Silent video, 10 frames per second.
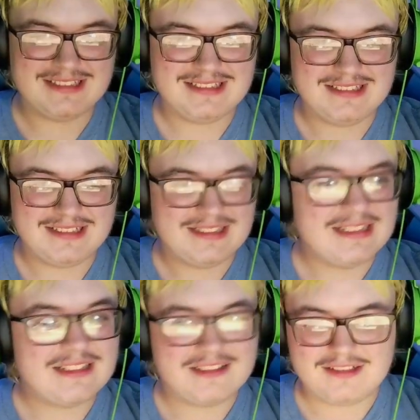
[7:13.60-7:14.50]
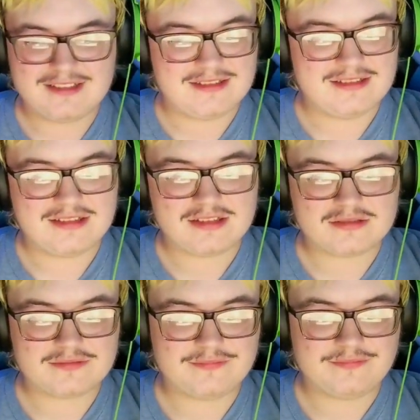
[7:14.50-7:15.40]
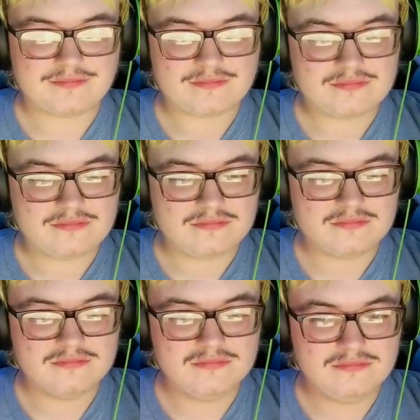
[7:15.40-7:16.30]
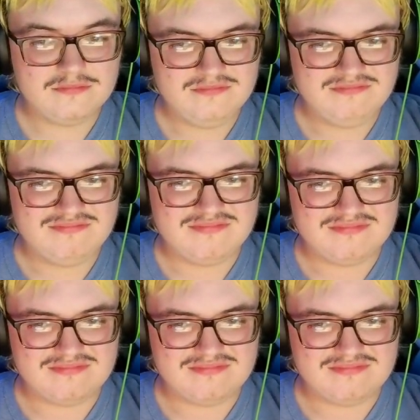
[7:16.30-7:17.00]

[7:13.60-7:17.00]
(silence)